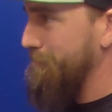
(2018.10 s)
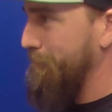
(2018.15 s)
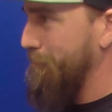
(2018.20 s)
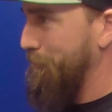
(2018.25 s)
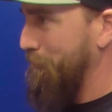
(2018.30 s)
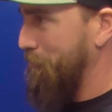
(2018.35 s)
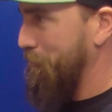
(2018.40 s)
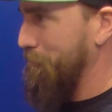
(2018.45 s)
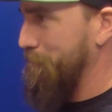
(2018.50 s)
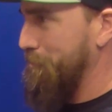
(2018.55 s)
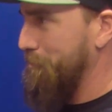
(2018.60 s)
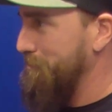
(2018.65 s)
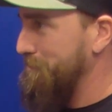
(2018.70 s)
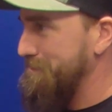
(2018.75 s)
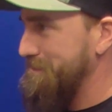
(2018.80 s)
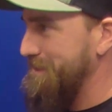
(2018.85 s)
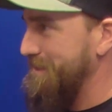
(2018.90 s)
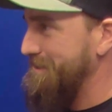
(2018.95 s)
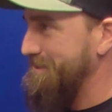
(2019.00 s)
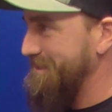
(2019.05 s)
was a horrible
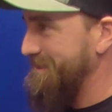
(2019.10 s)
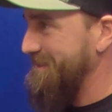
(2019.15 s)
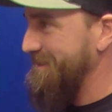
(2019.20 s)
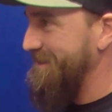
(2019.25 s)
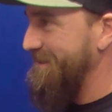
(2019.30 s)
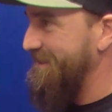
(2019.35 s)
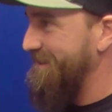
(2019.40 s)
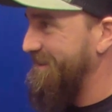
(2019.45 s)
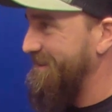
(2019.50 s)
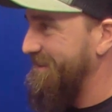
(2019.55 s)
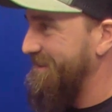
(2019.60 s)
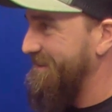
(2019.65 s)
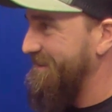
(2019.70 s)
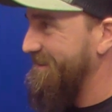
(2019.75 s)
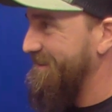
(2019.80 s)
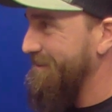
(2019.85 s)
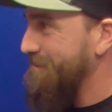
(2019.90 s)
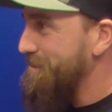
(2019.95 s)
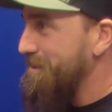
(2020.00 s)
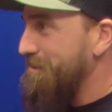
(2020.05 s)
decision.
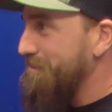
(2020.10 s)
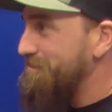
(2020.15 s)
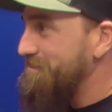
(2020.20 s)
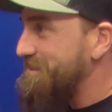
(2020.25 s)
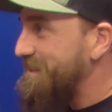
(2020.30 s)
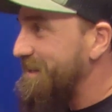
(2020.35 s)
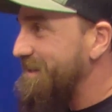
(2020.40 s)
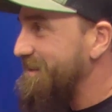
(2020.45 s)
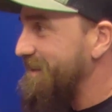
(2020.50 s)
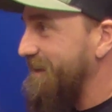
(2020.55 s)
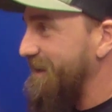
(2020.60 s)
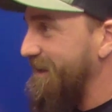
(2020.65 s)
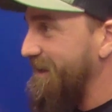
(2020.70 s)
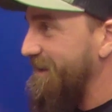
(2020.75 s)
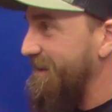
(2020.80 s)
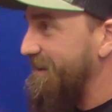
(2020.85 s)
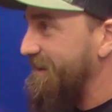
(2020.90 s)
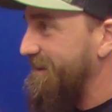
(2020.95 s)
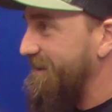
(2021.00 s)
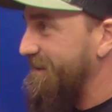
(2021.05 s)
You're not gonna say
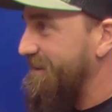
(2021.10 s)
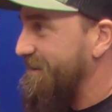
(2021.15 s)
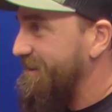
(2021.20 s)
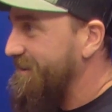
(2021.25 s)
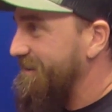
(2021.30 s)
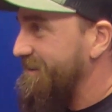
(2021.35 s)
that. That's